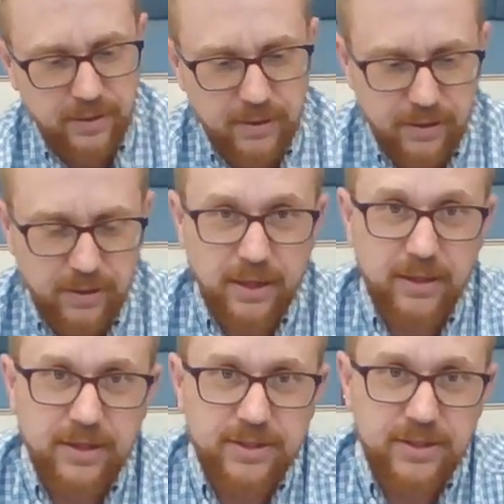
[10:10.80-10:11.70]
Then
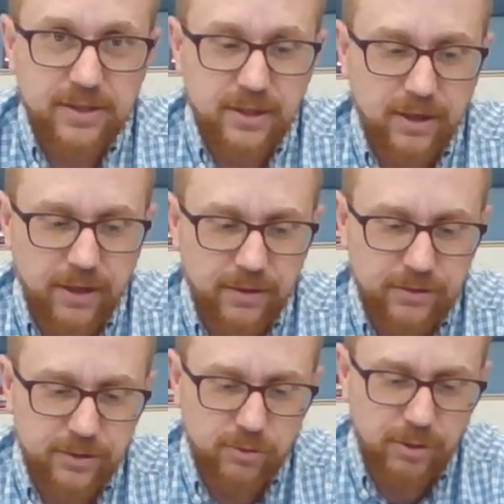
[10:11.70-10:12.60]
this is the other
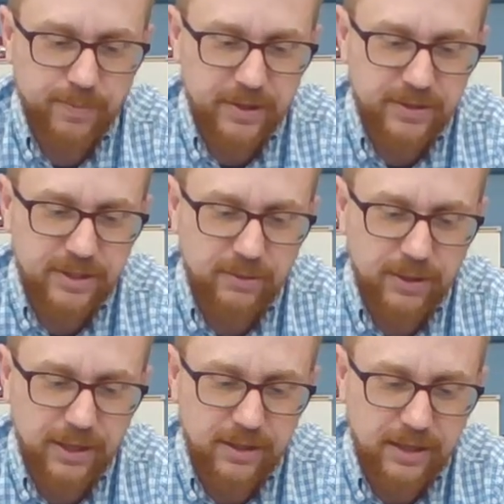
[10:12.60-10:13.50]
short piece that we had
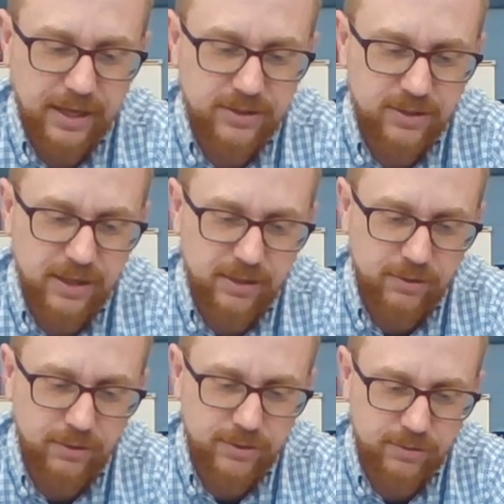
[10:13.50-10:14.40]
attached to that gold
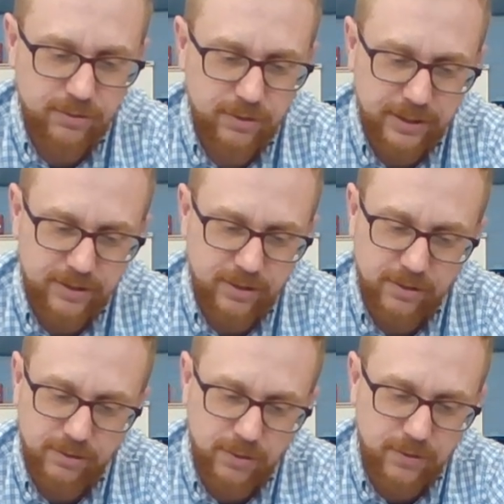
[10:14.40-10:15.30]
screw. That's going to go
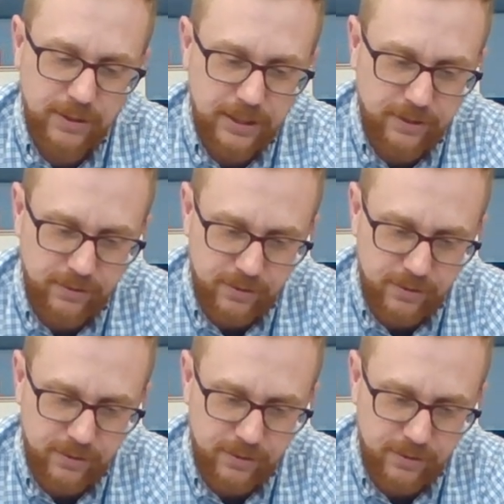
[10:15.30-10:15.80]
around